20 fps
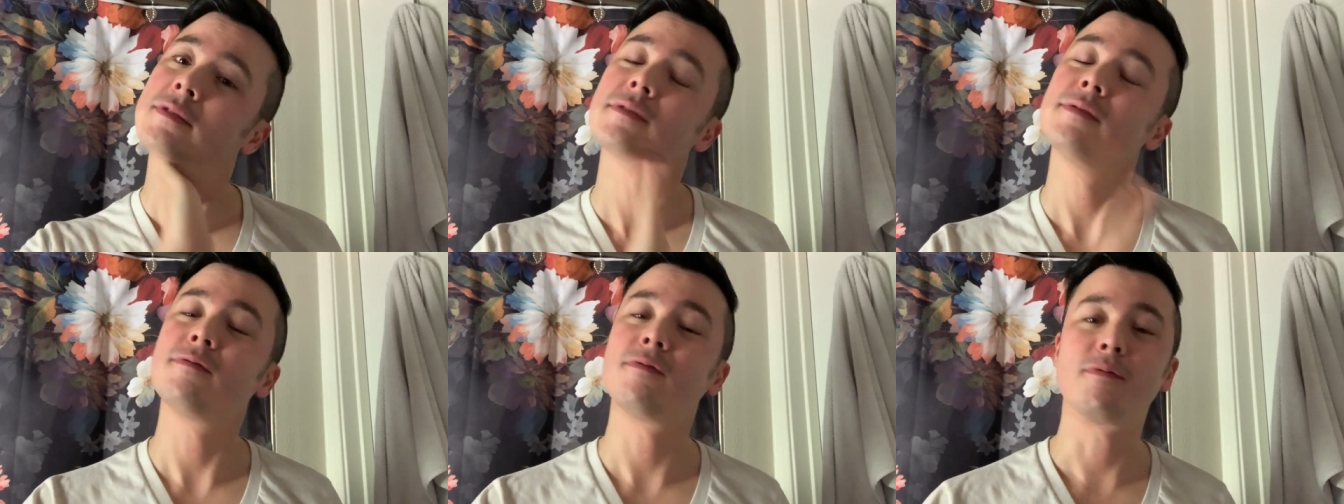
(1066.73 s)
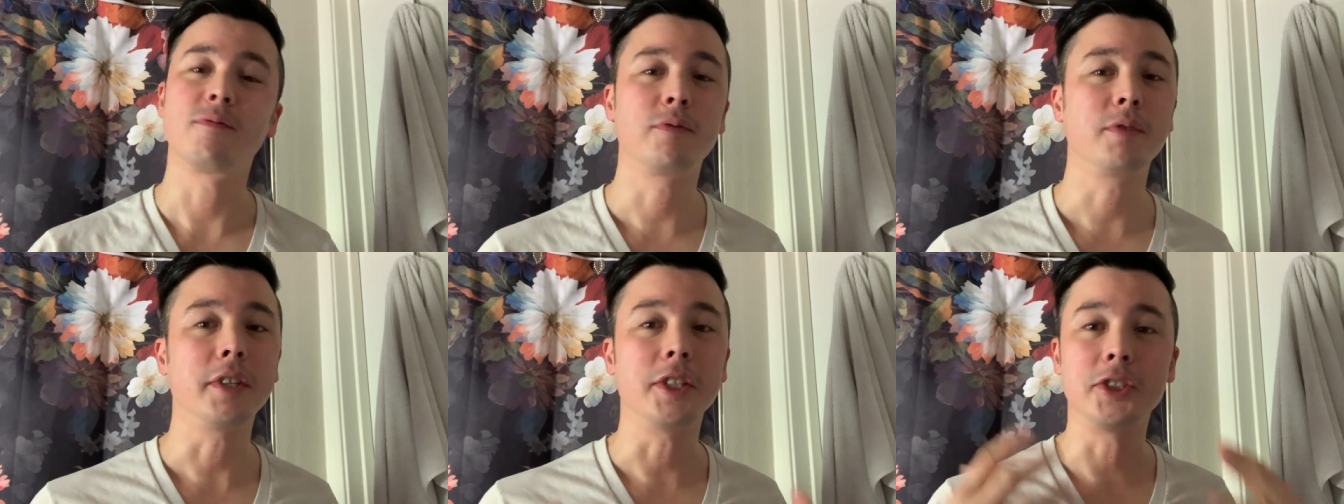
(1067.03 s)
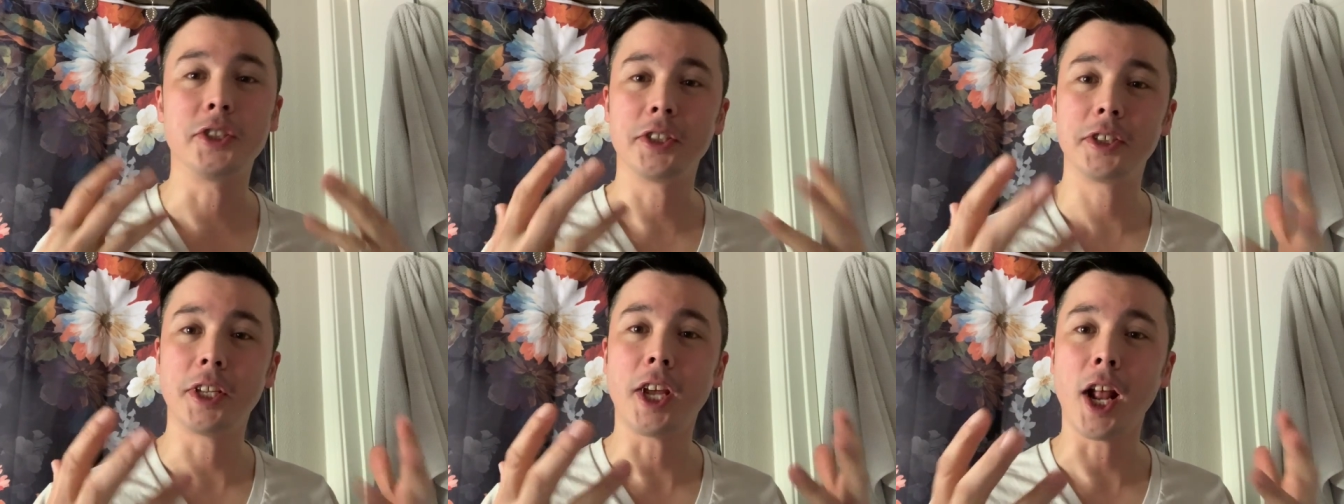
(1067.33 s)

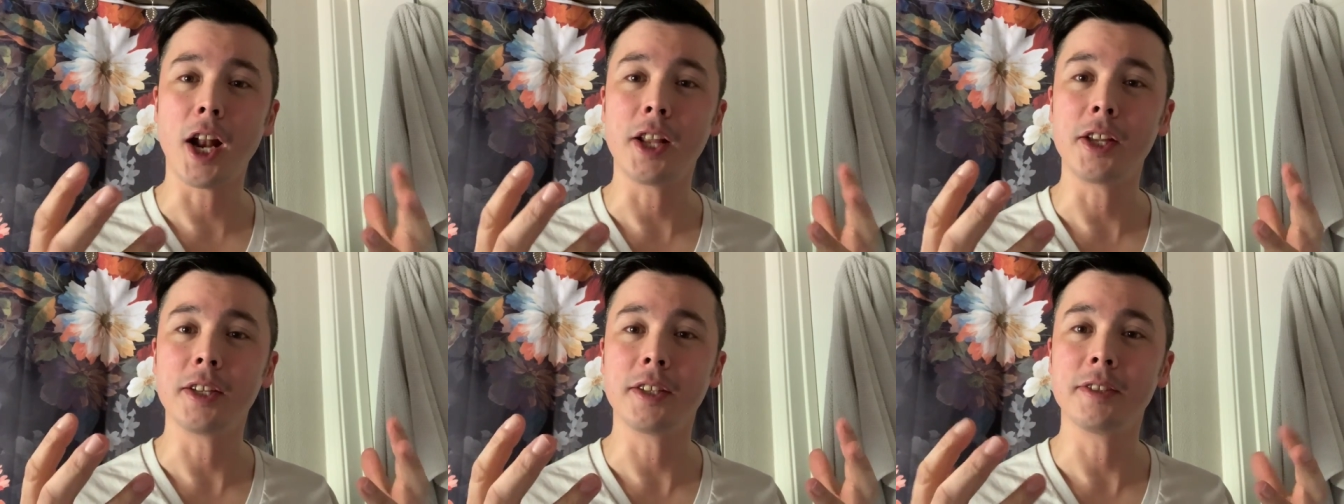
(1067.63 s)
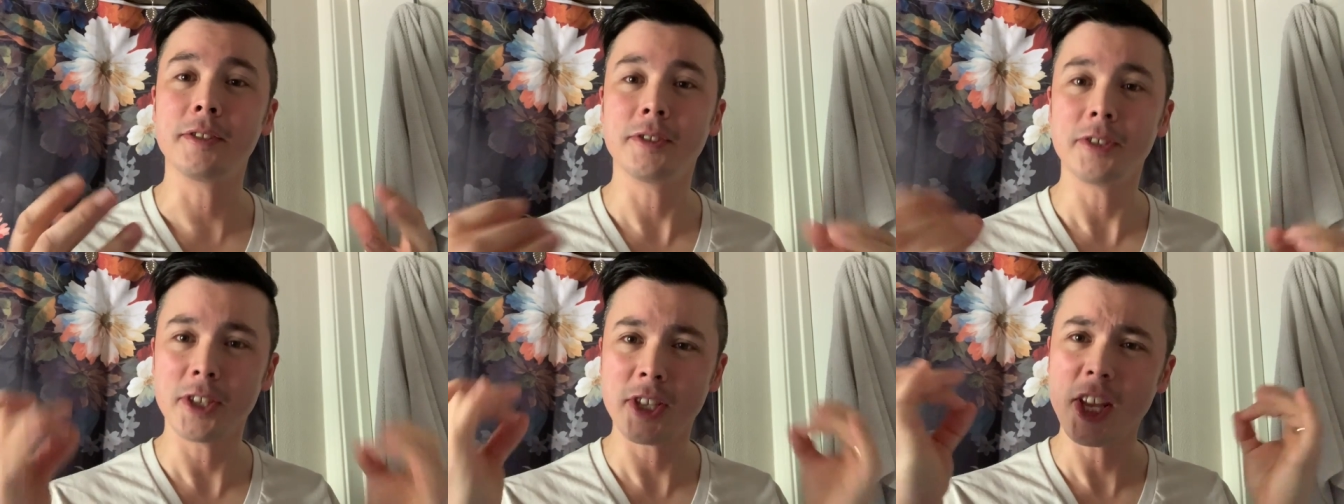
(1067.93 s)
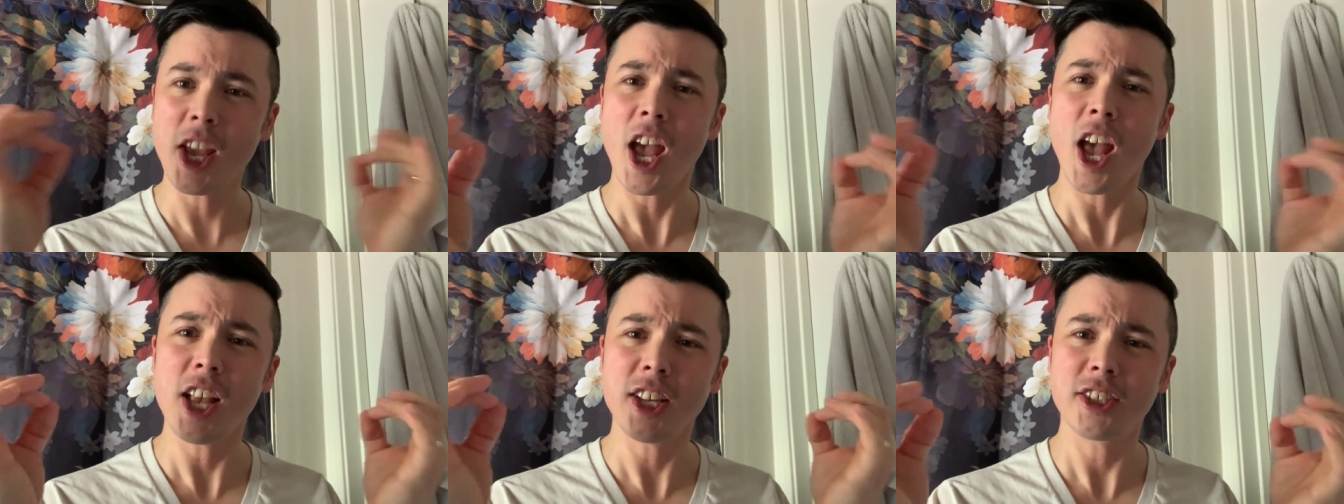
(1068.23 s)
Fresh Italian.
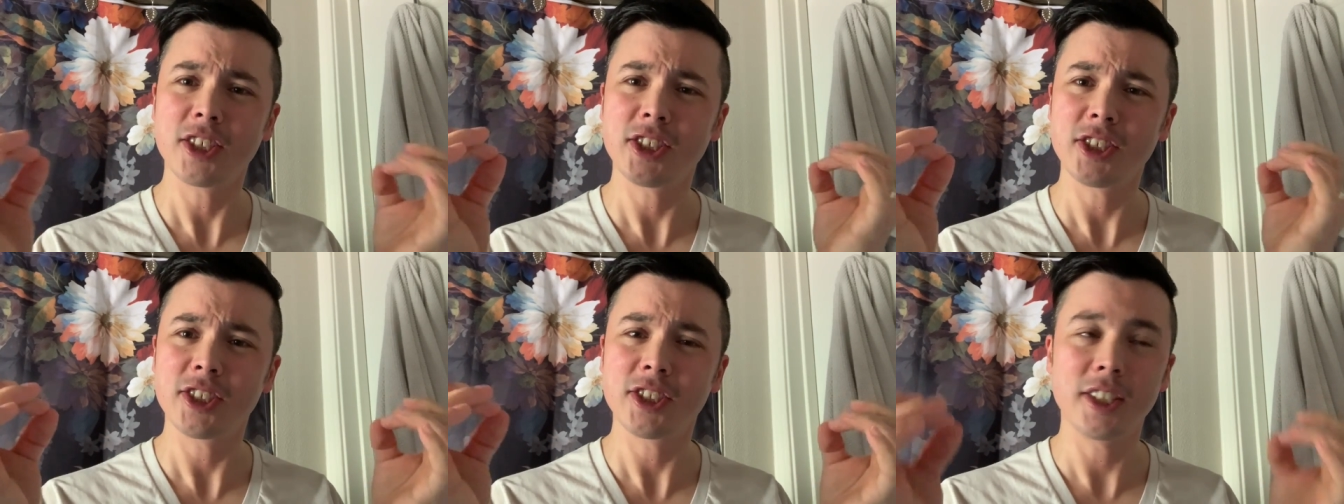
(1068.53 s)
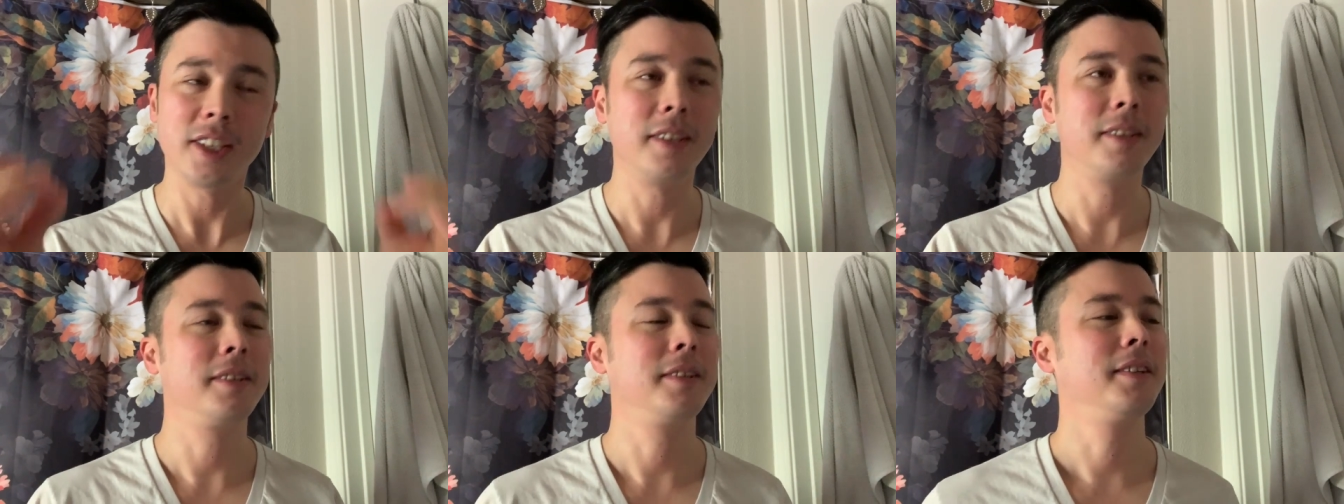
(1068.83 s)
Yes.